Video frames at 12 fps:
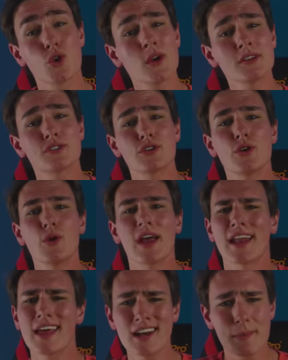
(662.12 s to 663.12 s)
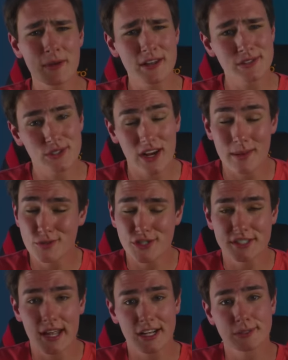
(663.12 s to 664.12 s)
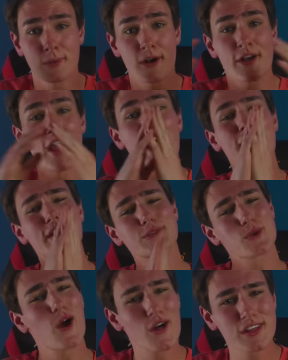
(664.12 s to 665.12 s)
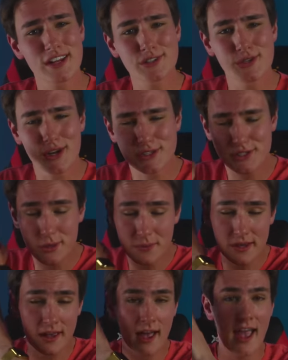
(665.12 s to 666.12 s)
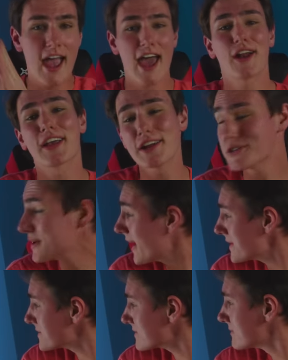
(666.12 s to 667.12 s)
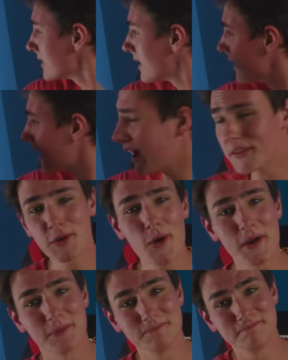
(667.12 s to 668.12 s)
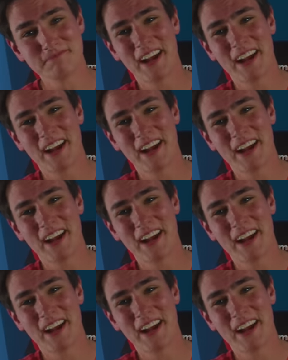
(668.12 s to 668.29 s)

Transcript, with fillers: join too, and hit it up on Instagram. It's just TechSmartt. That's where all the instructions will be. And I'll catch you guys on the court.